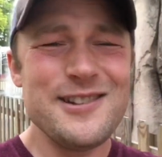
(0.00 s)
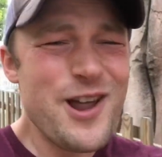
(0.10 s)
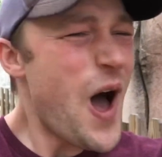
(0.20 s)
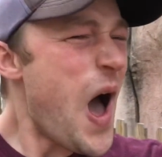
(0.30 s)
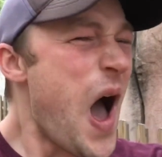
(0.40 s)

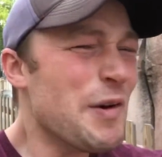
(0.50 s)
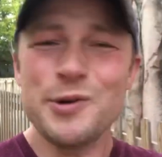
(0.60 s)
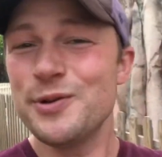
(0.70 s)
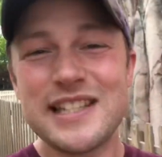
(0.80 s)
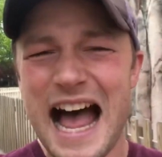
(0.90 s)

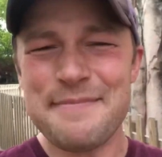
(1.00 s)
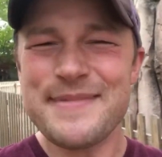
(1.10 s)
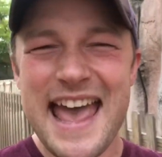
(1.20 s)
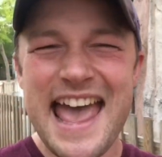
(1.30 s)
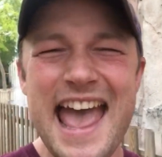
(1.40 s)
knows I'm
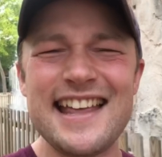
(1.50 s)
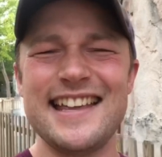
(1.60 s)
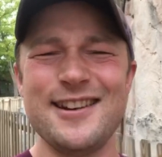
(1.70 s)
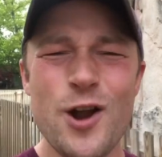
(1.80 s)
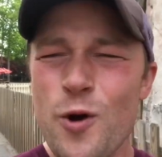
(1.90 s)

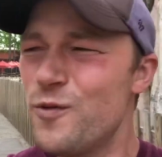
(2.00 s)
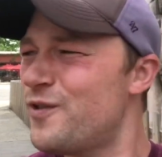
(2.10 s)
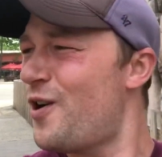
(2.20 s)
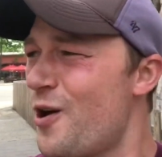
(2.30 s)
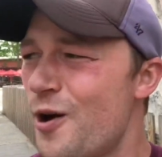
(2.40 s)
in
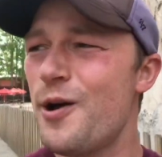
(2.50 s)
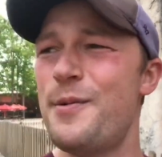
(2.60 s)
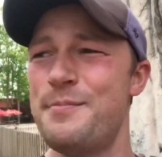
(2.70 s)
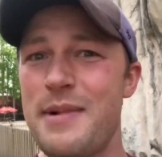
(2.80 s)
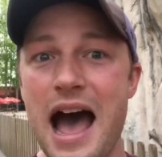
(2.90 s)
over
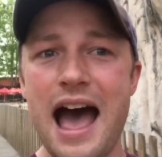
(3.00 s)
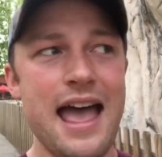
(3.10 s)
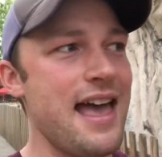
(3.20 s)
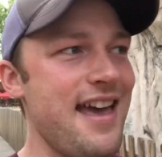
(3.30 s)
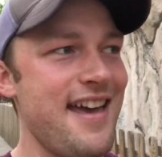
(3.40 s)
my
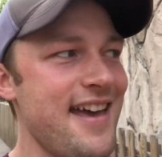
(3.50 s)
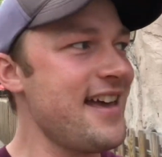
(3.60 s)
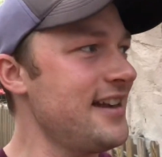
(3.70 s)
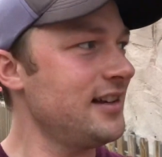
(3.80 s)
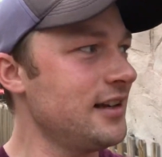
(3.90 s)

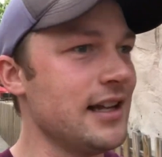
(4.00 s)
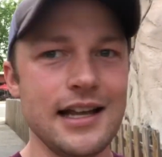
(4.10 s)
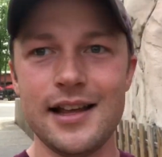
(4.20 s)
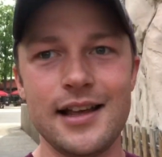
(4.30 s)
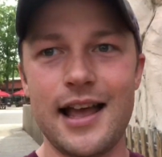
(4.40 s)
head.
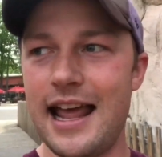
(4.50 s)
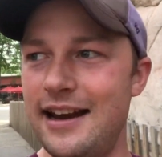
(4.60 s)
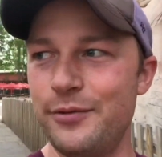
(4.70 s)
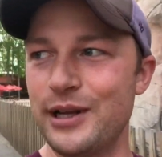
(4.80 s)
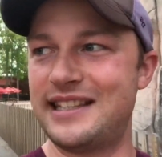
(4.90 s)
And
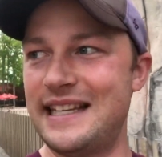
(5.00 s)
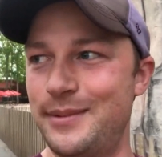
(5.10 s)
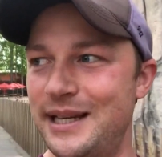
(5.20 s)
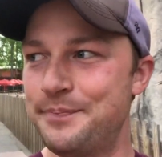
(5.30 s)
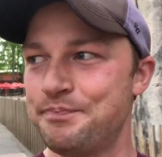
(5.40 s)
everyone can see
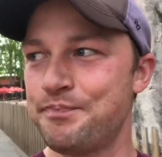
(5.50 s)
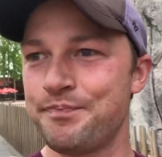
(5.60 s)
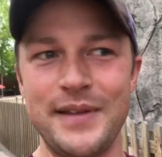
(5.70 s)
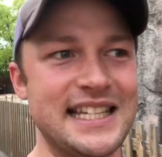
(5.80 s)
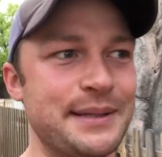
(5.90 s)
me.
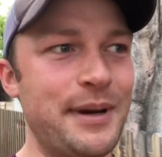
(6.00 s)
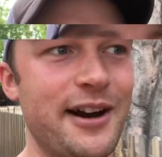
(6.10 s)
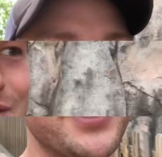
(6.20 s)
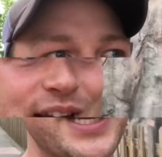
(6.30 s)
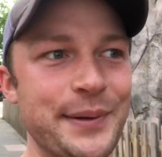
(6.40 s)
This is embarrassing.